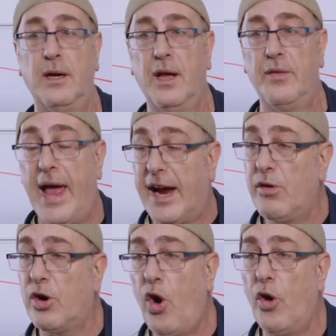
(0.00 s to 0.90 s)
That
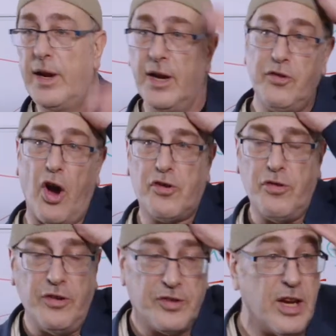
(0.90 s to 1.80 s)
Gregorian
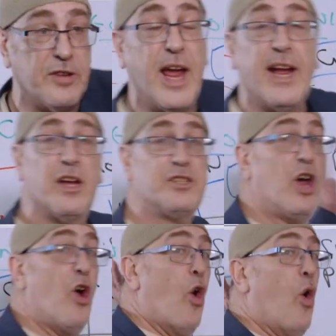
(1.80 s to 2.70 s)
doctrine is going to take us
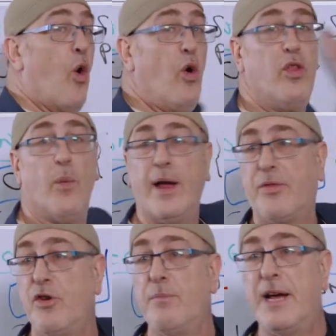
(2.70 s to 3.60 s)
all the way
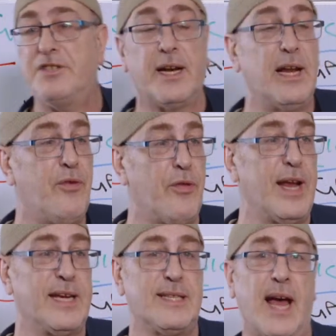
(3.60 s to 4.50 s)
through basically for the
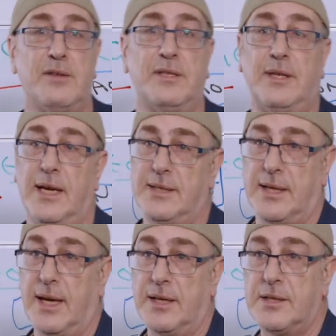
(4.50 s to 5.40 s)
next 1,000 years at
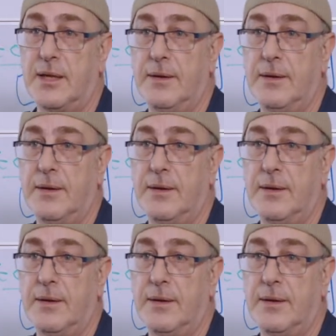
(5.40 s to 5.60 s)
least.